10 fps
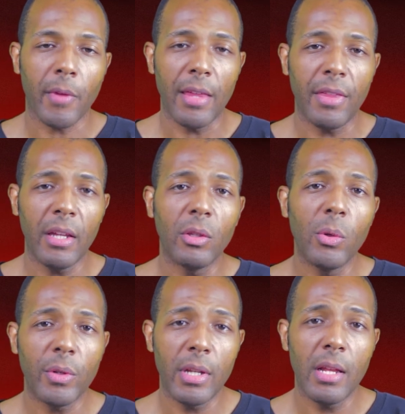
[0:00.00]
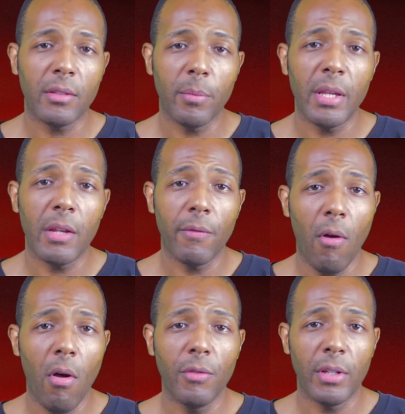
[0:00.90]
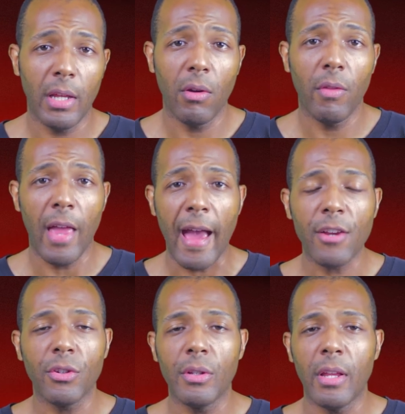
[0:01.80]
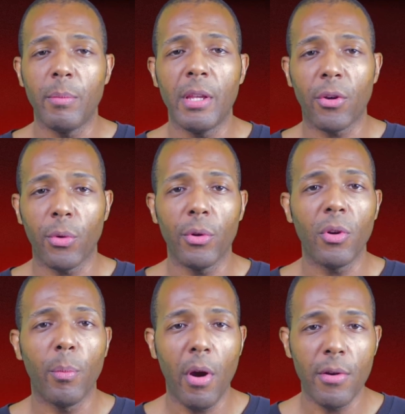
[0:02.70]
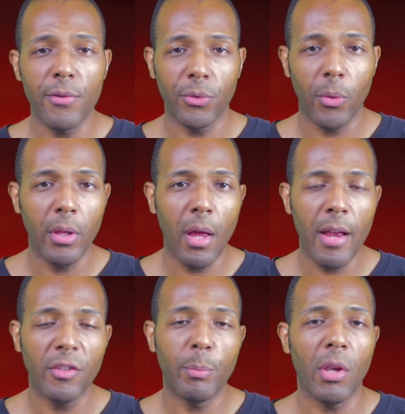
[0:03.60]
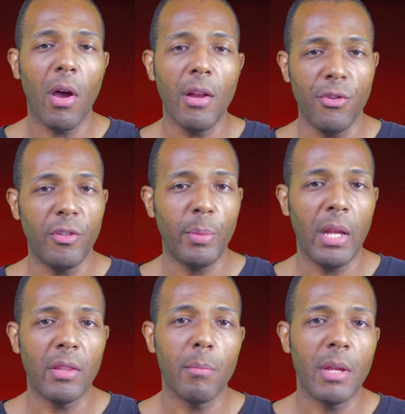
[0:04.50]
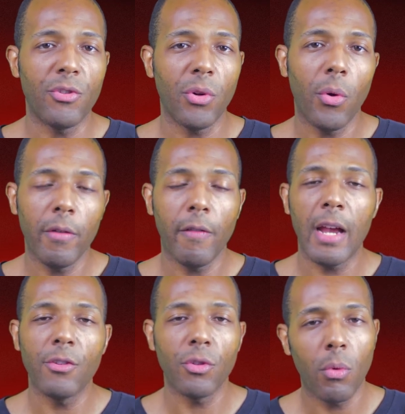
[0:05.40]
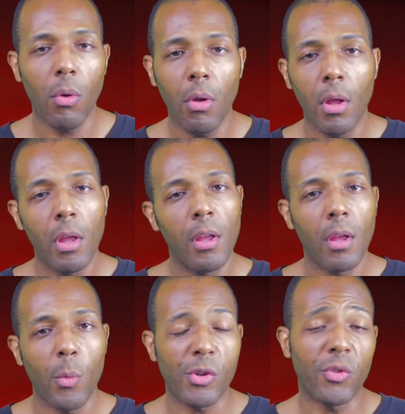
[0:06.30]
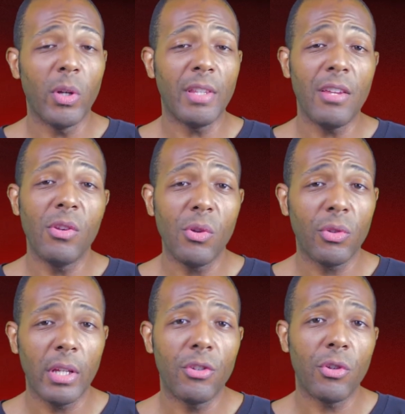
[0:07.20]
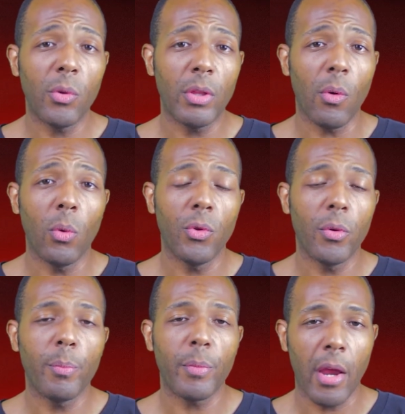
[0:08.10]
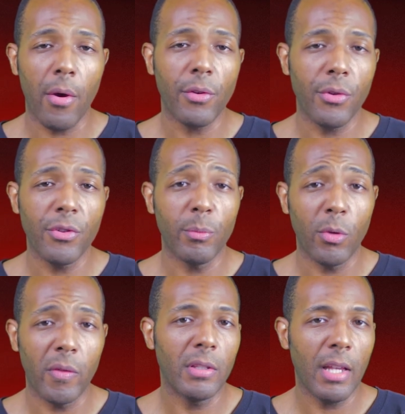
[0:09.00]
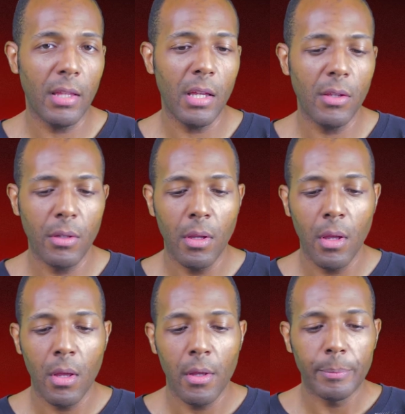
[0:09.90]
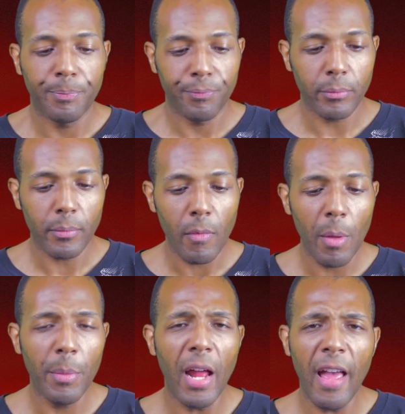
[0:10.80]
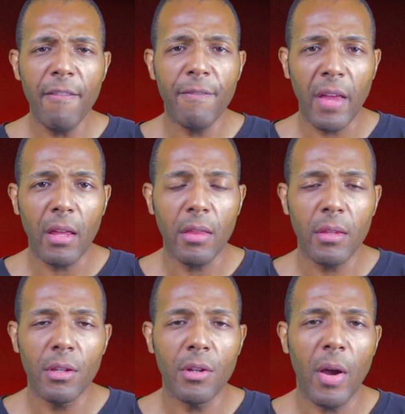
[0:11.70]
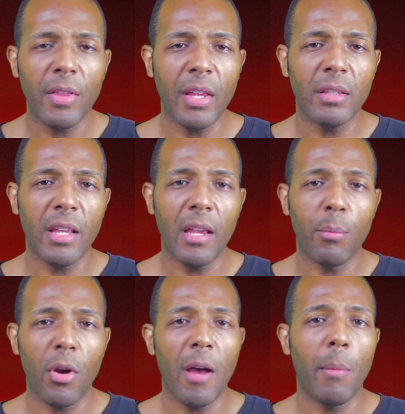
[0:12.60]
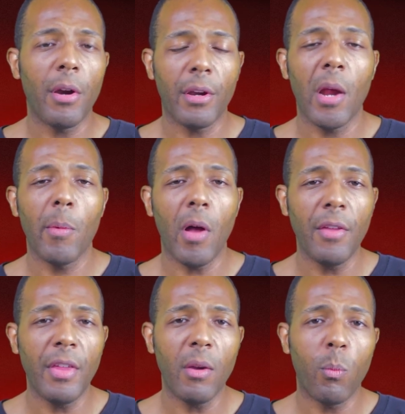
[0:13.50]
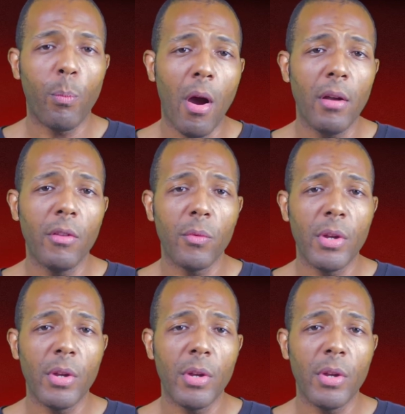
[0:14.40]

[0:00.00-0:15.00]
I think Luke needs to be involved and in on the action and be a critical part of storylines beyond just being the mentor advisor role which is what they usually do with older characters in movies like these. But I have faith, you know. I think they brought Mark Hamill. I think part of the